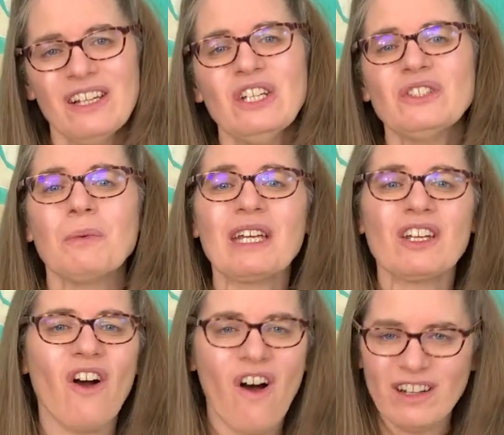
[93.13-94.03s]
so we can
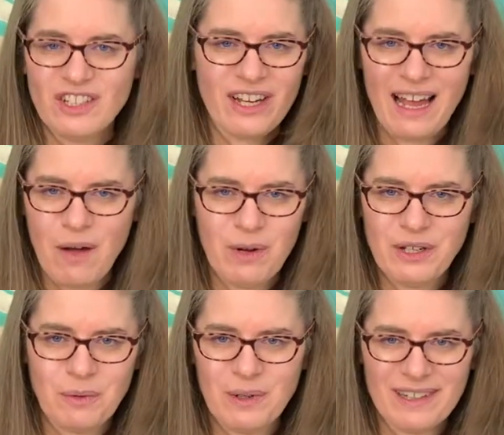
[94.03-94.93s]
all check out what
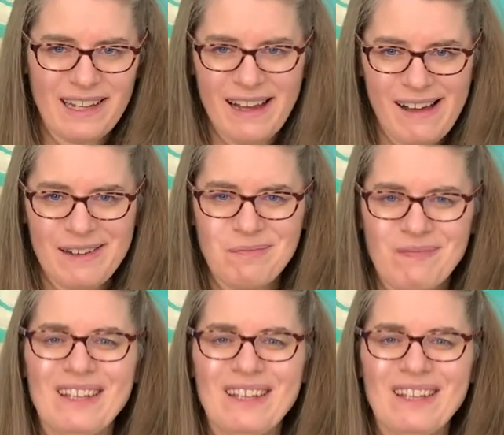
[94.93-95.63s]
you're working on.